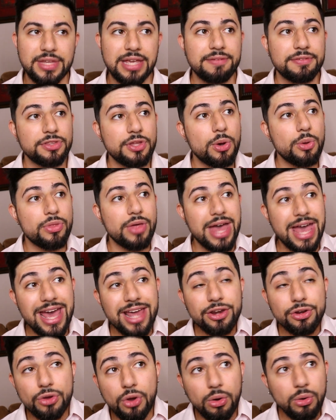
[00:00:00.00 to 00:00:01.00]
Even though the
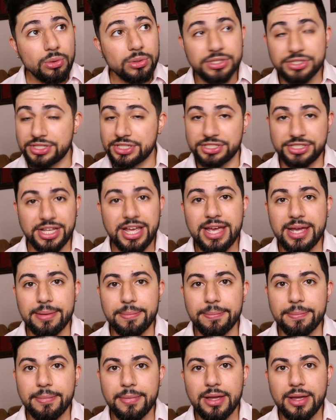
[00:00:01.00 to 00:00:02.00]
end goal is the same,